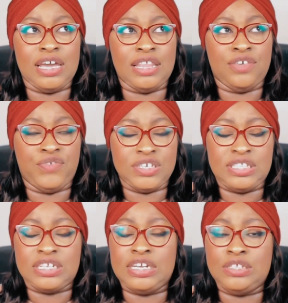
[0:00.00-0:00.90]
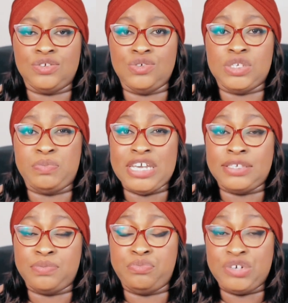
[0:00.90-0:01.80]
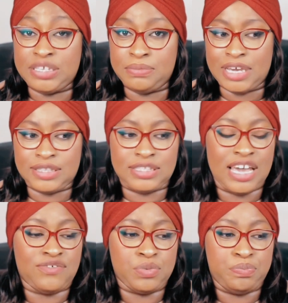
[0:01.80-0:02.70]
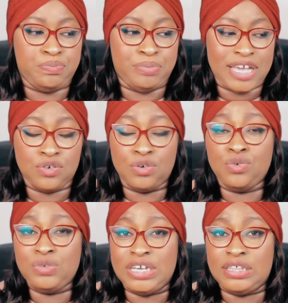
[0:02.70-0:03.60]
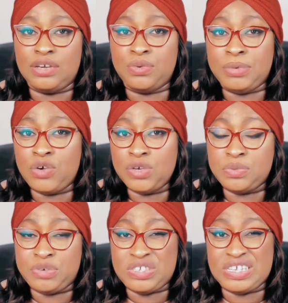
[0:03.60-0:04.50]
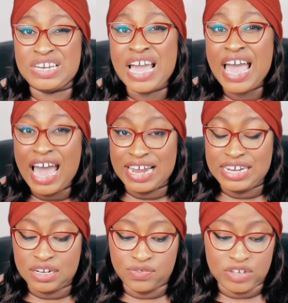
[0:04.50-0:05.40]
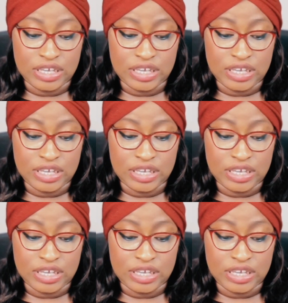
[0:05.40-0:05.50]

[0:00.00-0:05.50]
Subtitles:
The first thing they need to do is place prison bets. They have to bet on who they think will be going to prison at the end of the